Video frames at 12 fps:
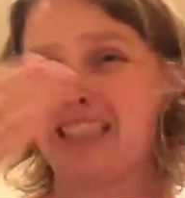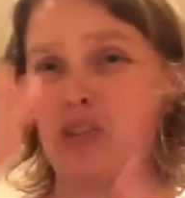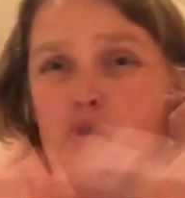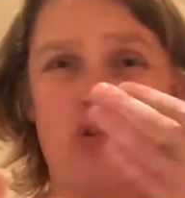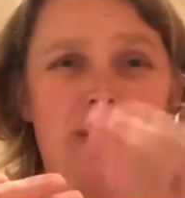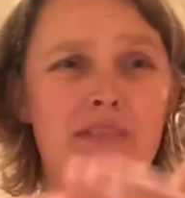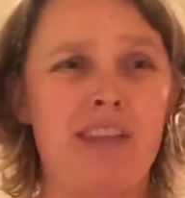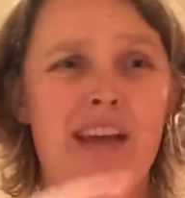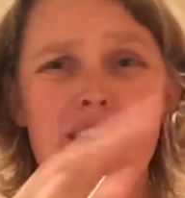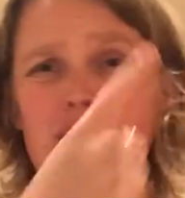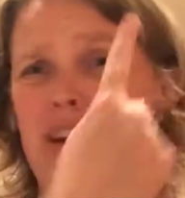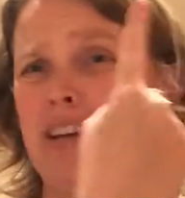All of that,
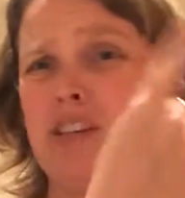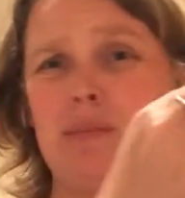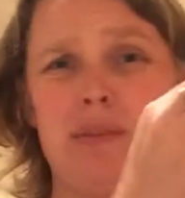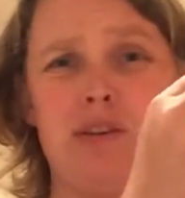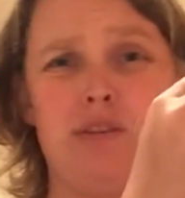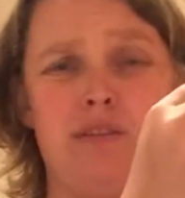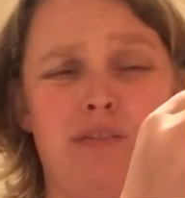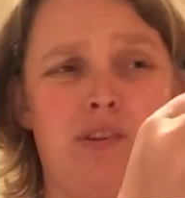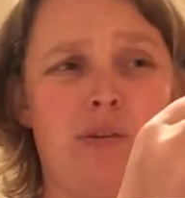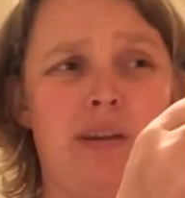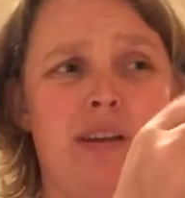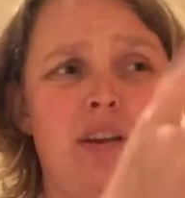you're actually better off
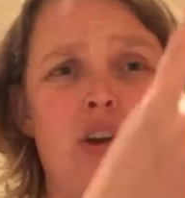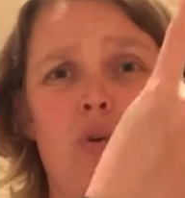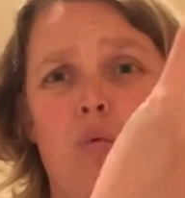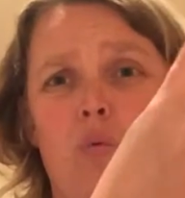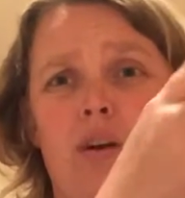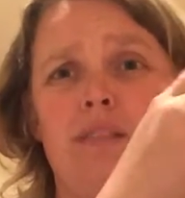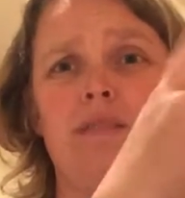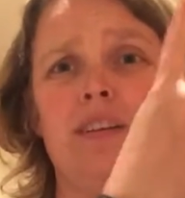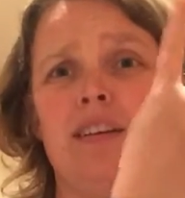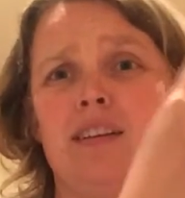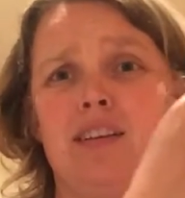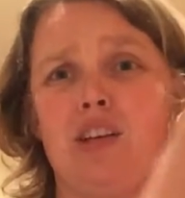going
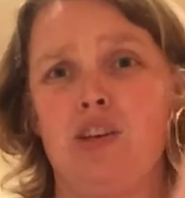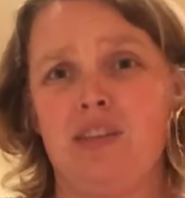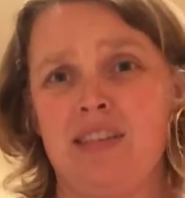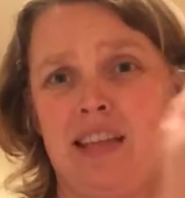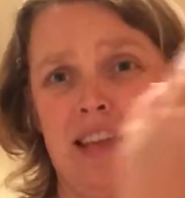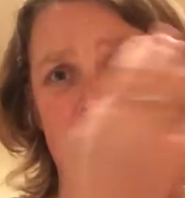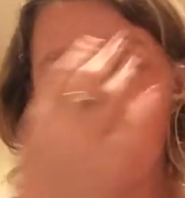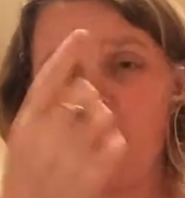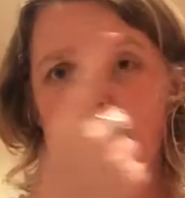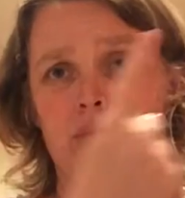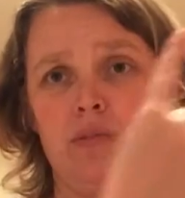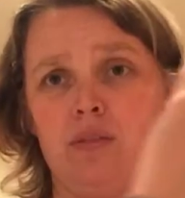saying all the
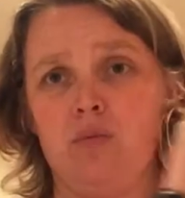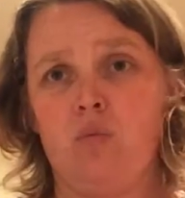numbers,